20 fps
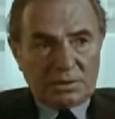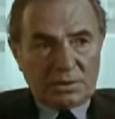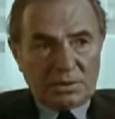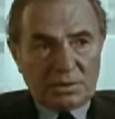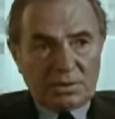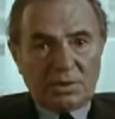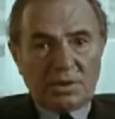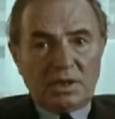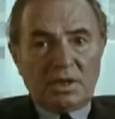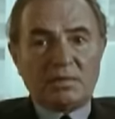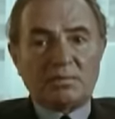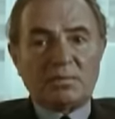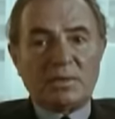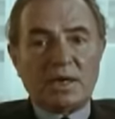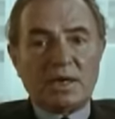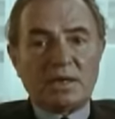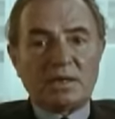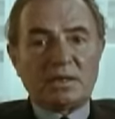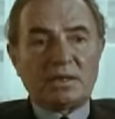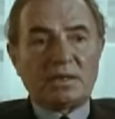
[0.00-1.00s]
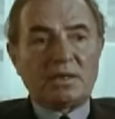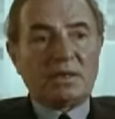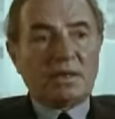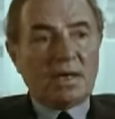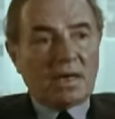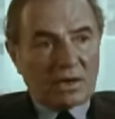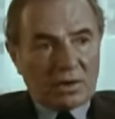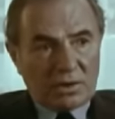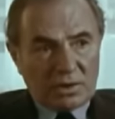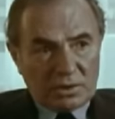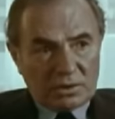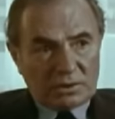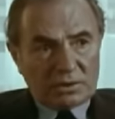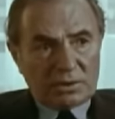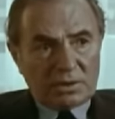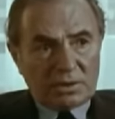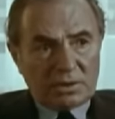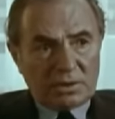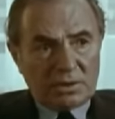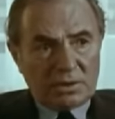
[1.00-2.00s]
and made La
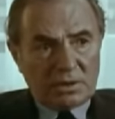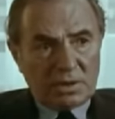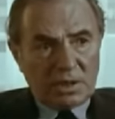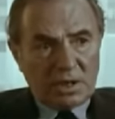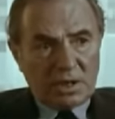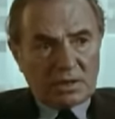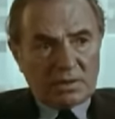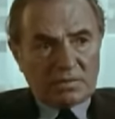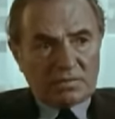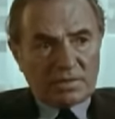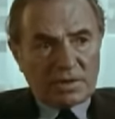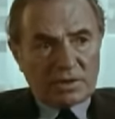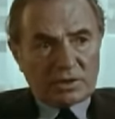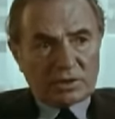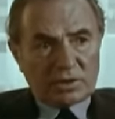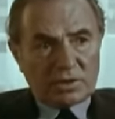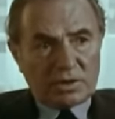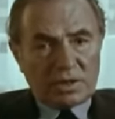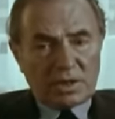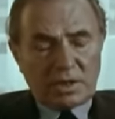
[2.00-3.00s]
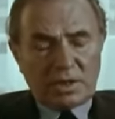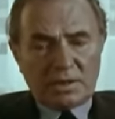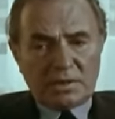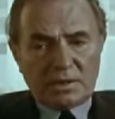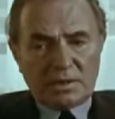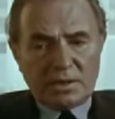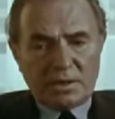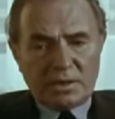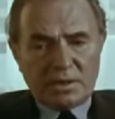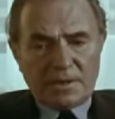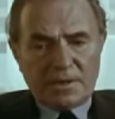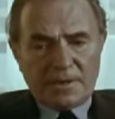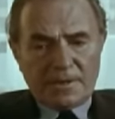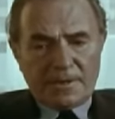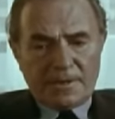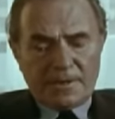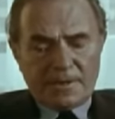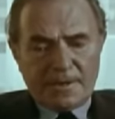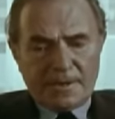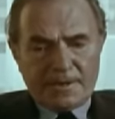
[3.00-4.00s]
Ronde and eventually
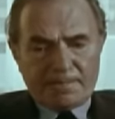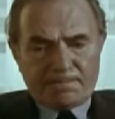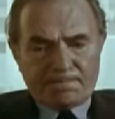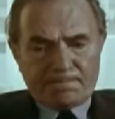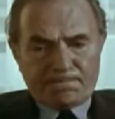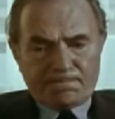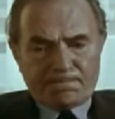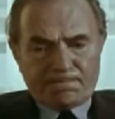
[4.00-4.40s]
um,